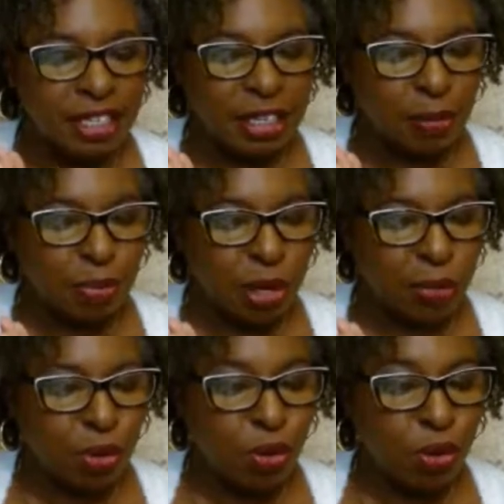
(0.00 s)

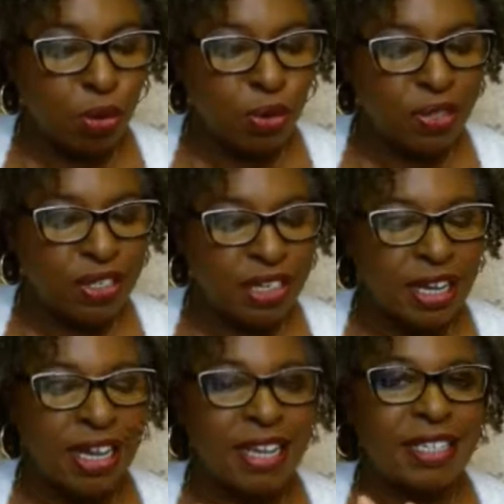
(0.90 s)
Simply pause,
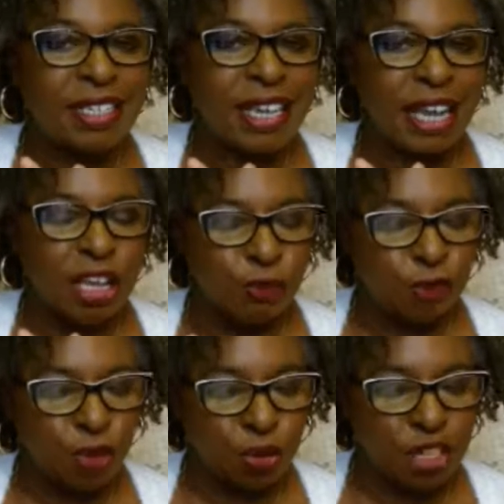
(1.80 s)
take a
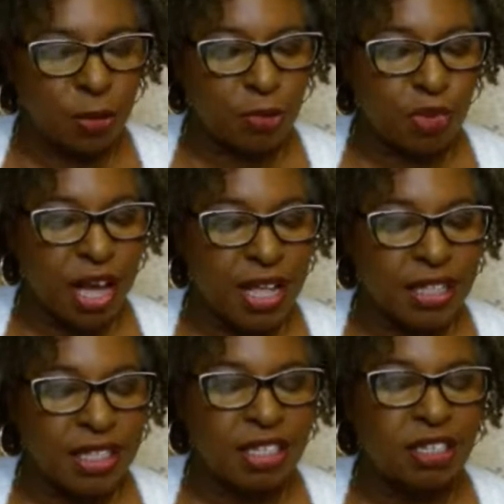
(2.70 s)
few deep
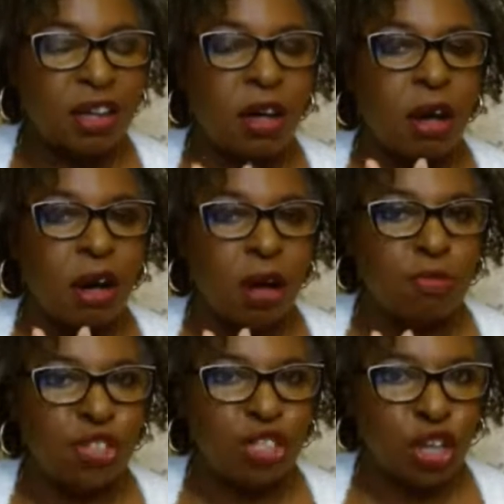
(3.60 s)
breaths,
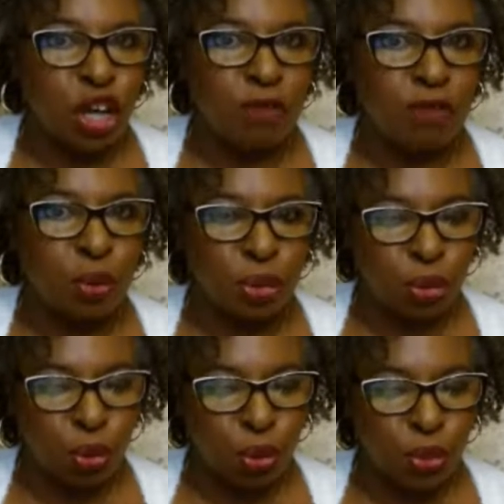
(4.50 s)
observe your
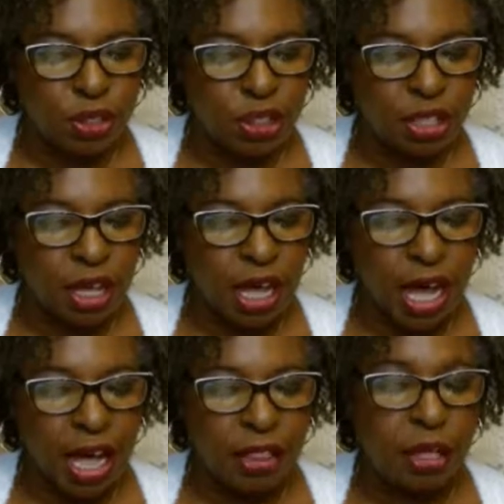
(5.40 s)
thoughts
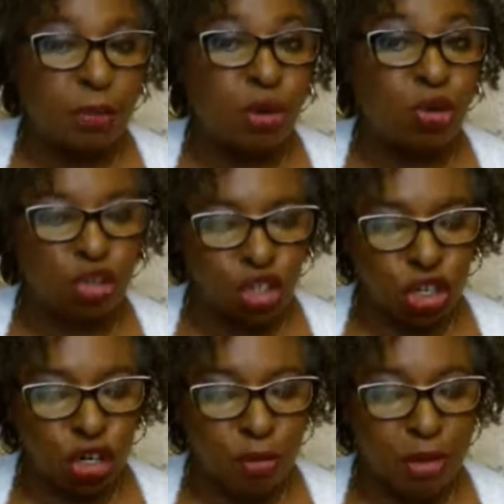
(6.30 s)
and the
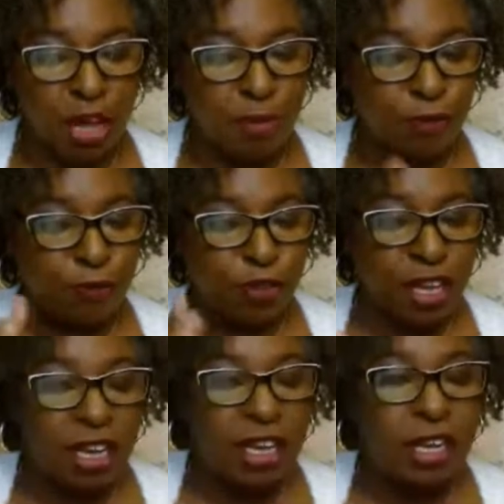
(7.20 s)
emotion you may be
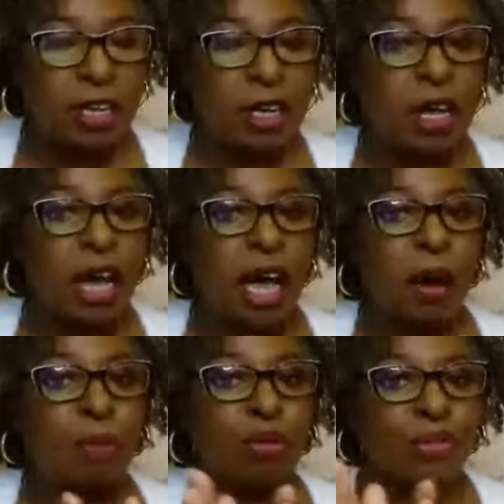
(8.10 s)
feeling,
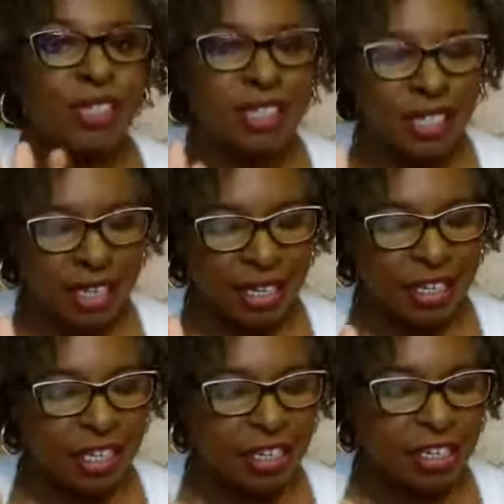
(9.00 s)
and
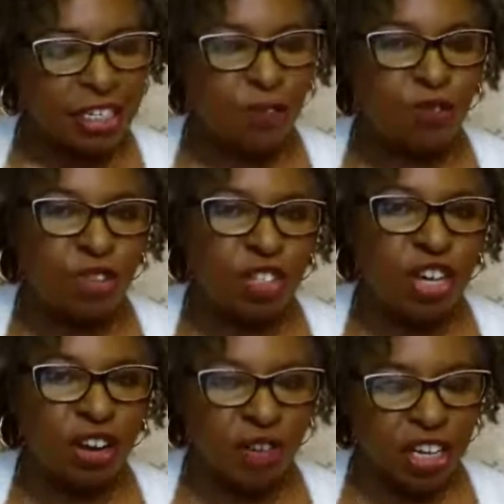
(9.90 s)
proceed in a different
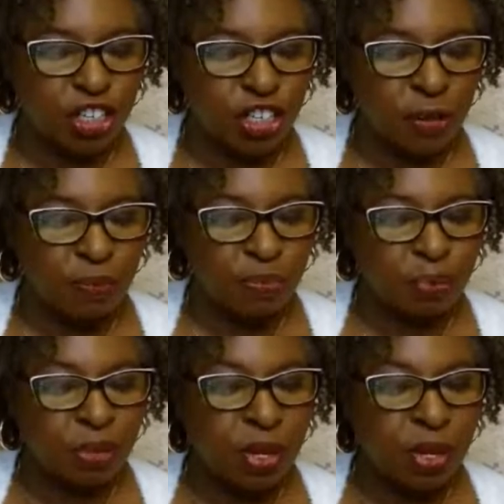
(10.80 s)
direction.